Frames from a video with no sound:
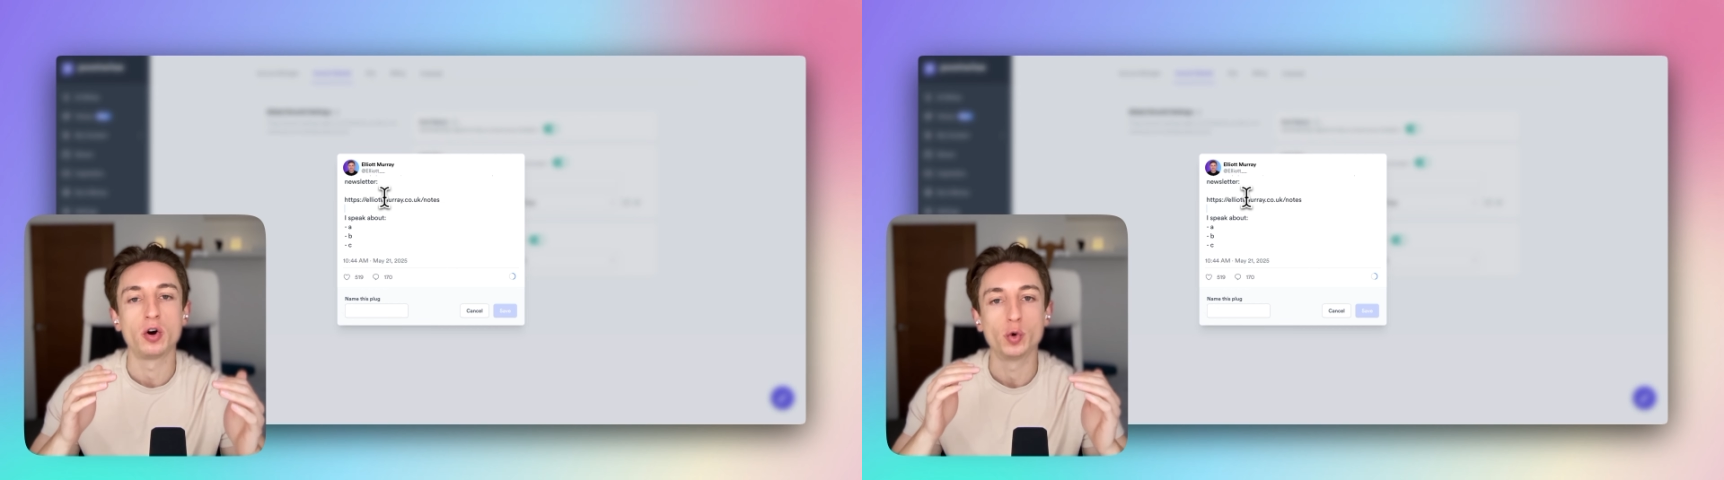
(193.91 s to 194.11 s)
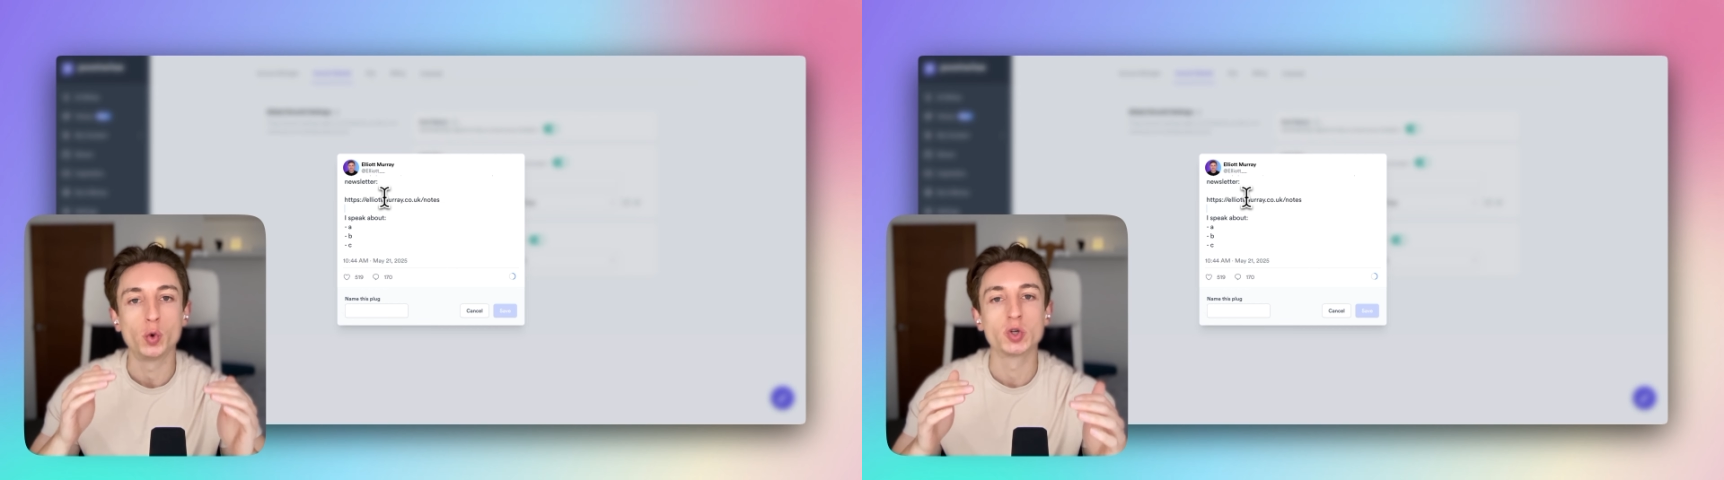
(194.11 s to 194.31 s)

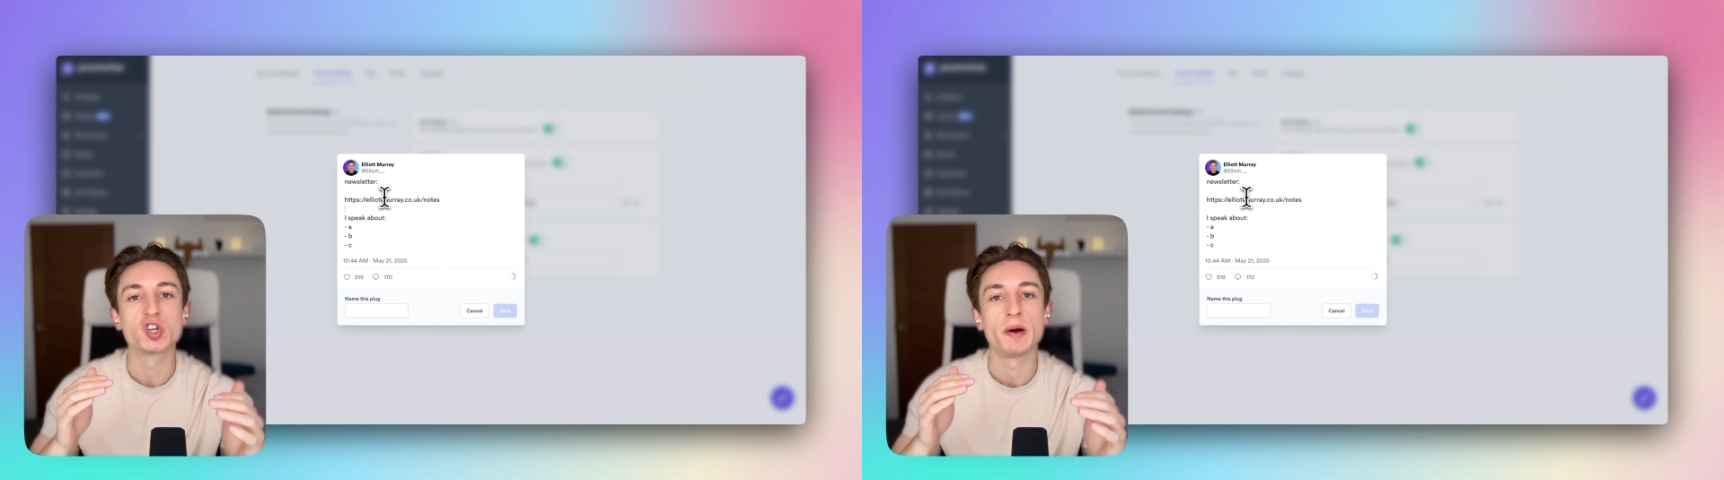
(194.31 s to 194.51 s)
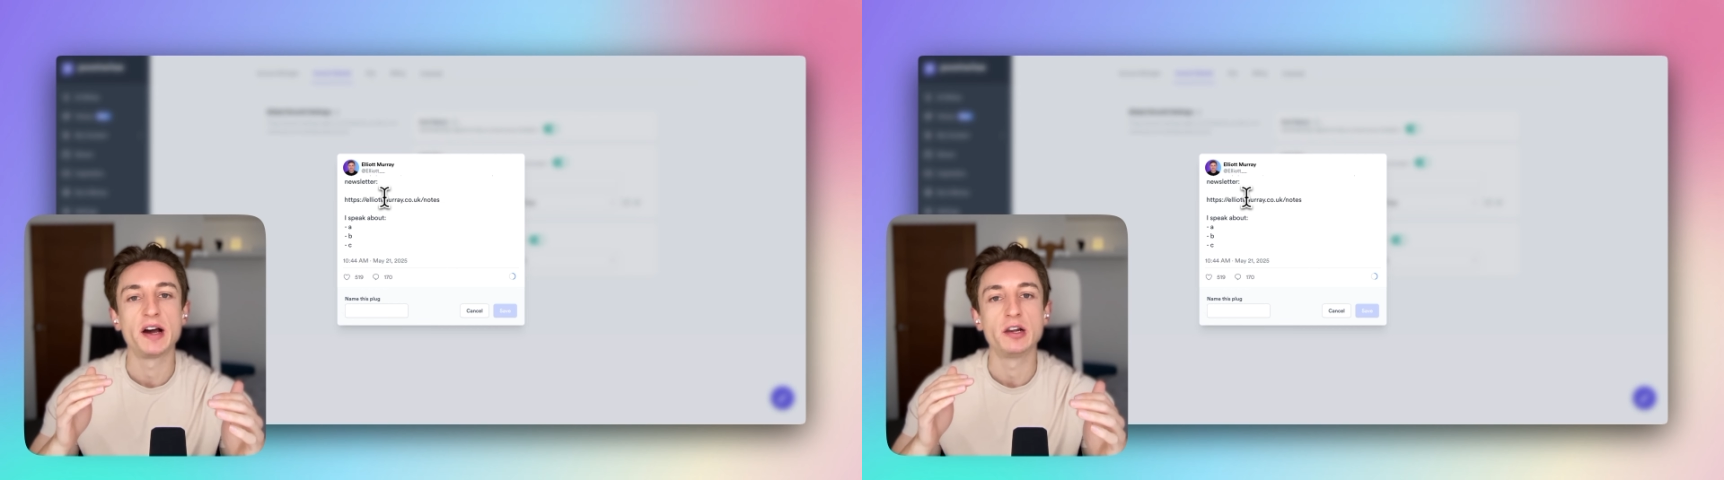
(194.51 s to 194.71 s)
on
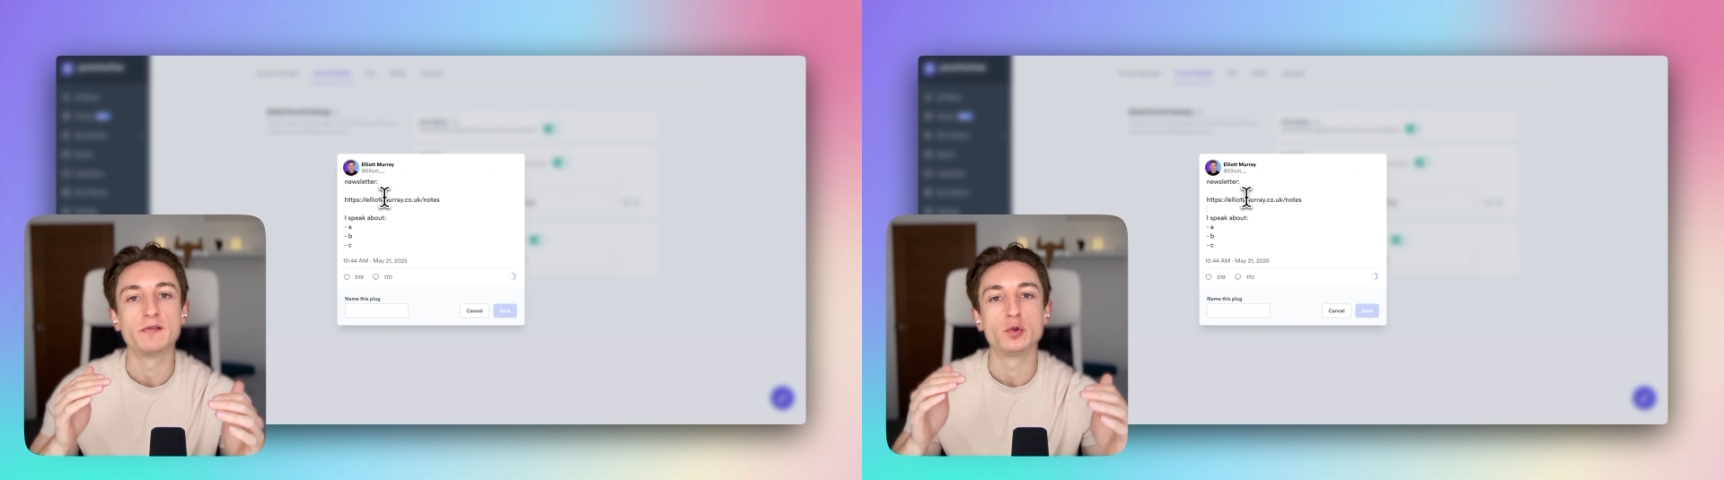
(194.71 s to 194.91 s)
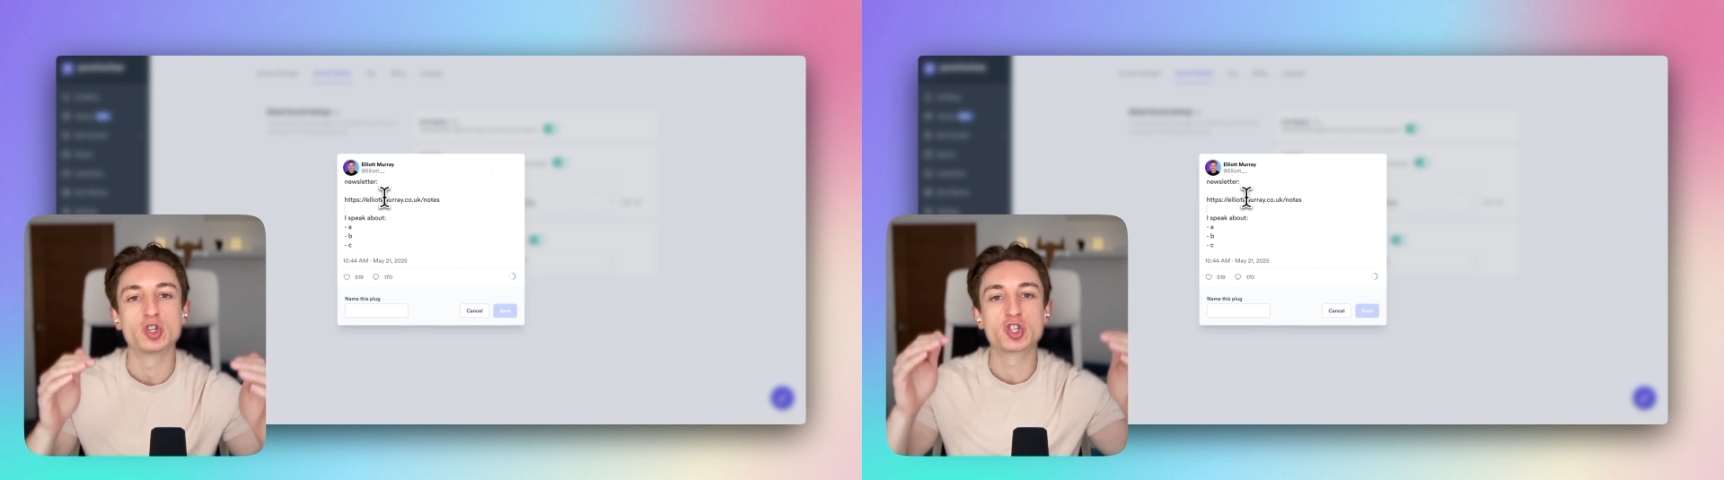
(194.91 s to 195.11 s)
autopilot
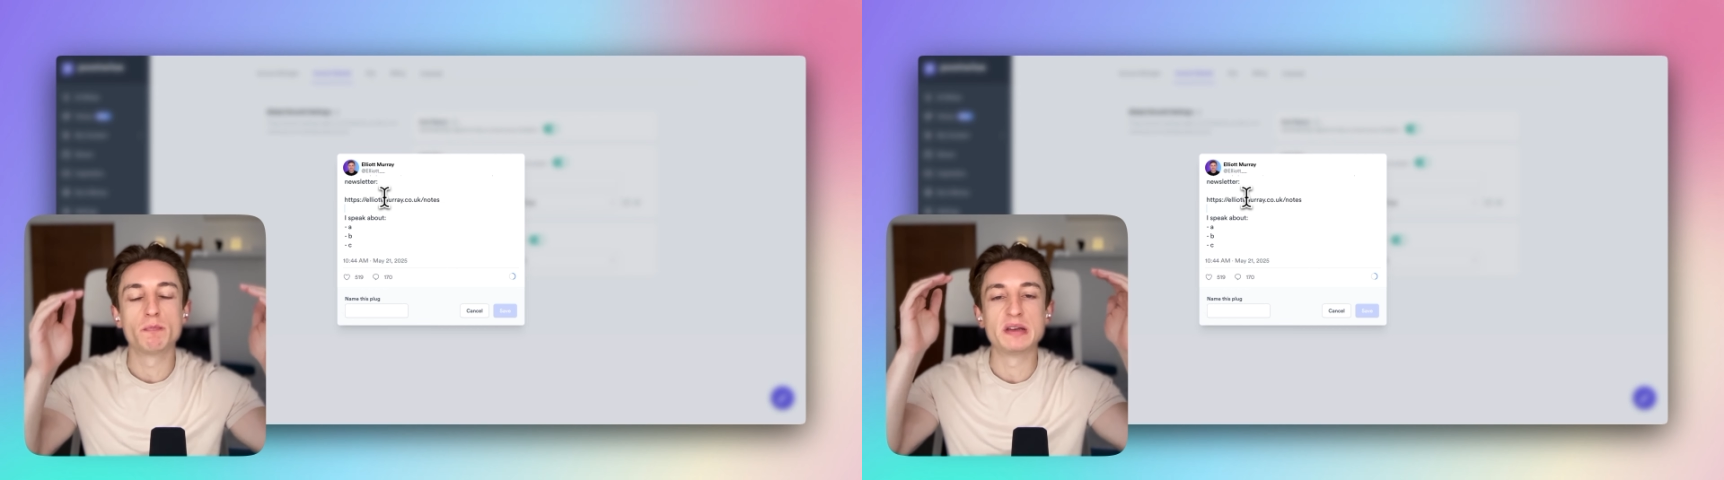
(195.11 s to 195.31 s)
for you to turn